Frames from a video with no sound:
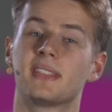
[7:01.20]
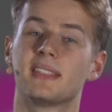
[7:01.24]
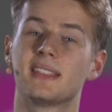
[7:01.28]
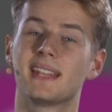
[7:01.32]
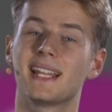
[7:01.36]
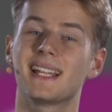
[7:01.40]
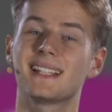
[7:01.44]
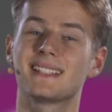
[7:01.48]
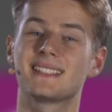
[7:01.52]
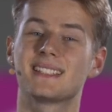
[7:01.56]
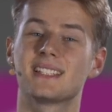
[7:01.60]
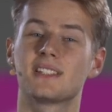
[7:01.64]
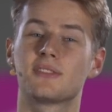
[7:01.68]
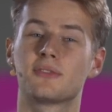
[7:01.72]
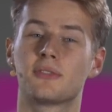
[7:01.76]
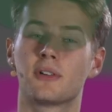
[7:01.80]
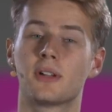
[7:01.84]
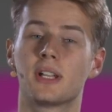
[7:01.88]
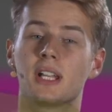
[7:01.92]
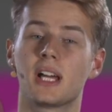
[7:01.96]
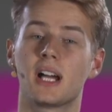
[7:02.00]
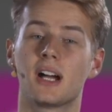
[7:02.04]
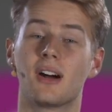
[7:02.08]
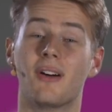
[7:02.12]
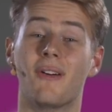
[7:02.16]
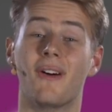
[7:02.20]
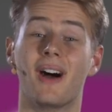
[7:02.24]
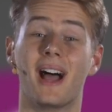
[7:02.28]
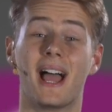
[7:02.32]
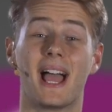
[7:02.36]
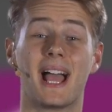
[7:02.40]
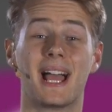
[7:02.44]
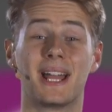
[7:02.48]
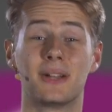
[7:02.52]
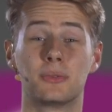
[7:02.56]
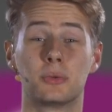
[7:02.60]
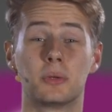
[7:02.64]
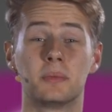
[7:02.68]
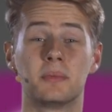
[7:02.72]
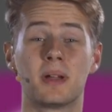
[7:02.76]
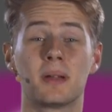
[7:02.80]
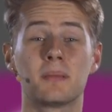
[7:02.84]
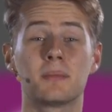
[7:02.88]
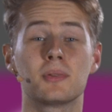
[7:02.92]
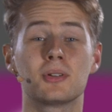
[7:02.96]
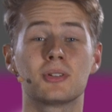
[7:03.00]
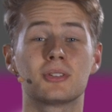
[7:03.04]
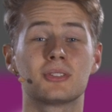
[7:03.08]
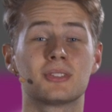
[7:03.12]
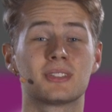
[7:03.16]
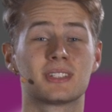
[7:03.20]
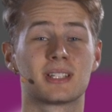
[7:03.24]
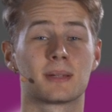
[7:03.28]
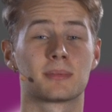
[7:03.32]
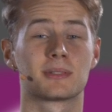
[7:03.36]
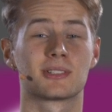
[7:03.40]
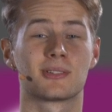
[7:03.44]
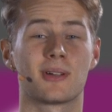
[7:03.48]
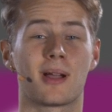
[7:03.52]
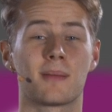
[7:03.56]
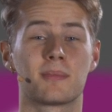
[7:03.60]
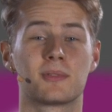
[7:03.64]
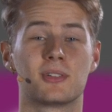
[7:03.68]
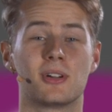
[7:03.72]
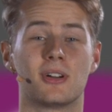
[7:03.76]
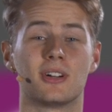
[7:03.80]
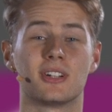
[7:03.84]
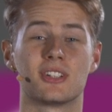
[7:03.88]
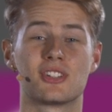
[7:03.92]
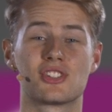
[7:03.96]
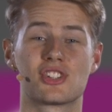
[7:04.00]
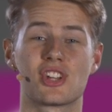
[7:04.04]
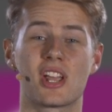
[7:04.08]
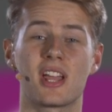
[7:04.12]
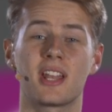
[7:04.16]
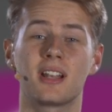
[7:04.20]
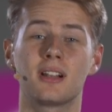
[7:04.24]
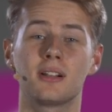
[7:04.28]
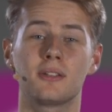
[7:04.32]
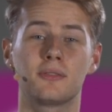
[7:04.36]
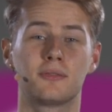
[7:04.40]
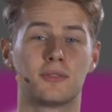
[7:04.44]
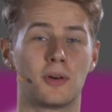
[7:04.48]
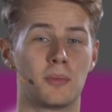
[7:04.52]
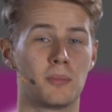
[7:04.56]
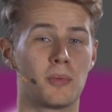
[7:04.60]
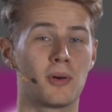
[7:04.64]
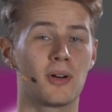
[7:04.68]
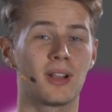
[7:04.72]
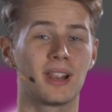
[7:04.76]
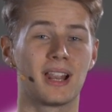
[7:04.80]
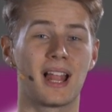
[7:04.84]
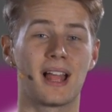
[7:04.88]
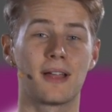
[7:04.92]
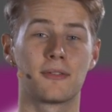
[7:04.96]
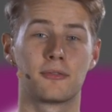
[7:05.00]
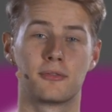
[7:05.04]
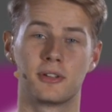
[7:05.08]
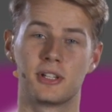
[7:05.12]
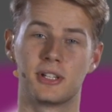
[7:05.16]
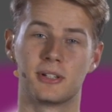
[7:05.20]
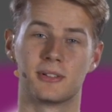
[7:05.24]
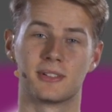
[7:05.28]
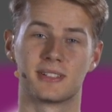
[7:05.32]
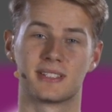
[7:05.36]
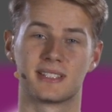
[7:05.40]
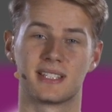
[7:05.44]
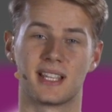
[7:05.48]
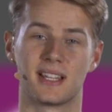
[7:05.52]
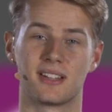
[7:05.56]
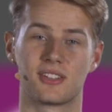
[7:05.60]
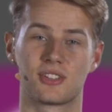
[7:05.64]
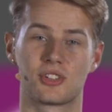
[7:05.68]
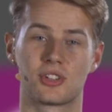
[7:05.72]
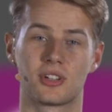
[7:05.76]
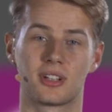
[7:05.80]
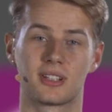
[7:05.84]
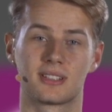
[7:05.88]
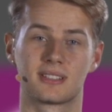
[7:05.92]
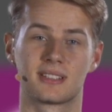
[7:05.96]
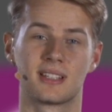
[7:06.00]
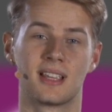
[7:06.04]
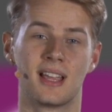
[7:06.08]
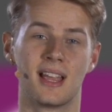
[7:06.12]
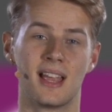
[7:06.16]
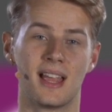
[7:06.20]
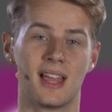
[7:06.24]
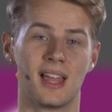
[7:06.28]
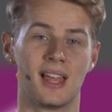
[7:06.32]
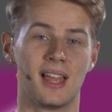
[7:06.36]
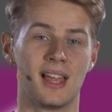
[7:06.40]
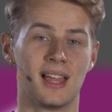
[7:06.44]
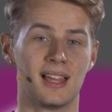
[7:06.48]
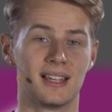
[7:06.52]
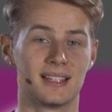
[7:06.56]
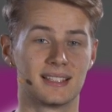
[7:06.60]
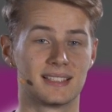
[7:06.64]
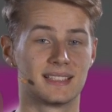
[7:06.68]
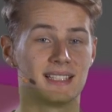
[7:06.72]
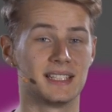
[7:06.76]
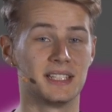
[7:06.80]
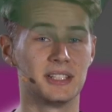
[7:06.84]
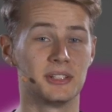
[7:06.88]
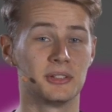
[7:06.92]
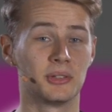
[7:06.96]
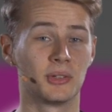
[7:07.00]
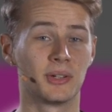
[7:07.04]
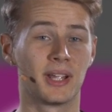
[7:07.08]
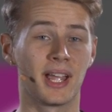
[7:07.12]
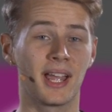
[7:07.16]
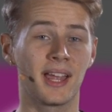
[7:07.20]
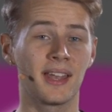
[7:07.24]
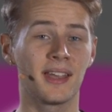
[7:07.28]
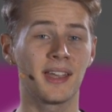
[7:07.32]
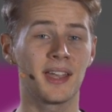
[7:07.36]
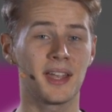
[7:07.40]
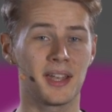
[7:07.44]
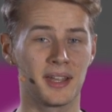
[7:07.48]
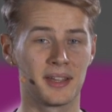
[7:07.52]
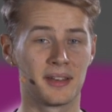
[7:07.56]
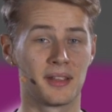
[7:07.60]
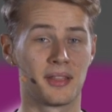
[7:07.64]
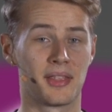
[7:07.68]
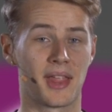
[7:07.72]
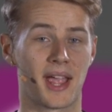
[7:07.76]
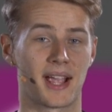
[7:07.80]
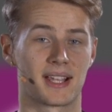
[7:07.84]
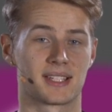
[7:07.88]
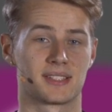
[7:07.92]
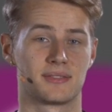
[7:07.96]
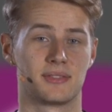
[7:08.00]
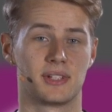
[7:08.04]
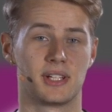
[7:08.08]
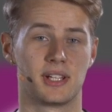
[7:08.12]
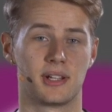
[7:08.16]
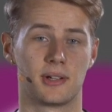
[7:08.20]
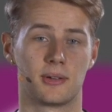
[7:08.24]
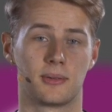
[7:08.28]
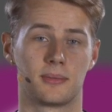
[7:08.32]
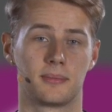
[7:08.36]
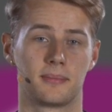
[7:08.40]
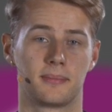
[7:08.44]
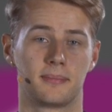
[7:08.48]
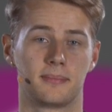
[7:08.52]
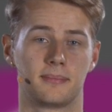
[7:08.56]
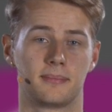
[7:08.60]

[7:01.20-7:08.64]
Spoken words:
That's it for now, and remember to subscribe to our channel for more live video essentials. See you again in the next video.